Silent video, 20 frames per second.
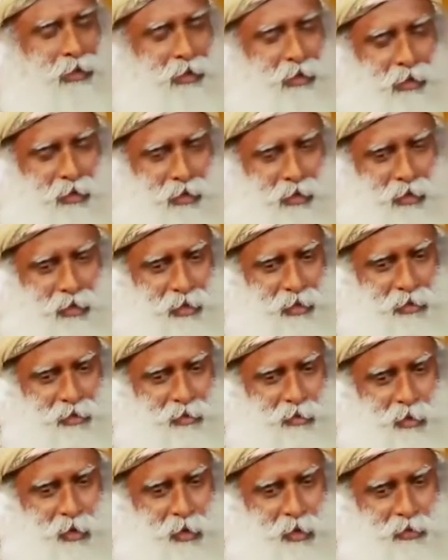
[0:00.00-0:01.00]
India is
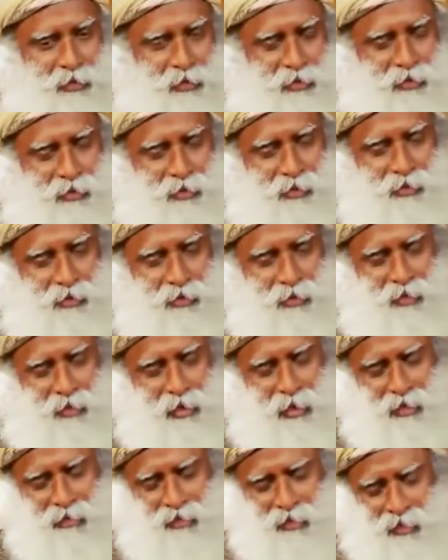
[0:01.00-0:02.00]
not…
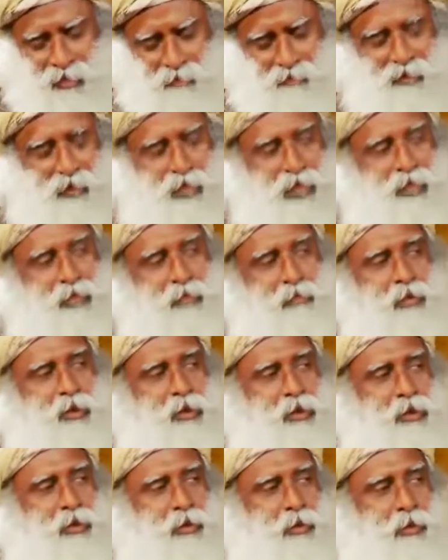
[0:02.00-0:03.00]
has never had a
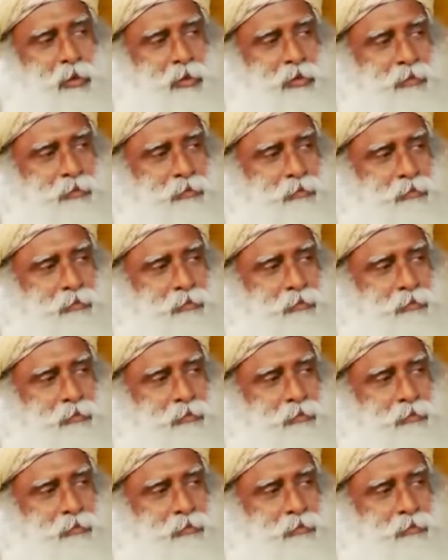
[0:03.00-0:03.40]
moral code,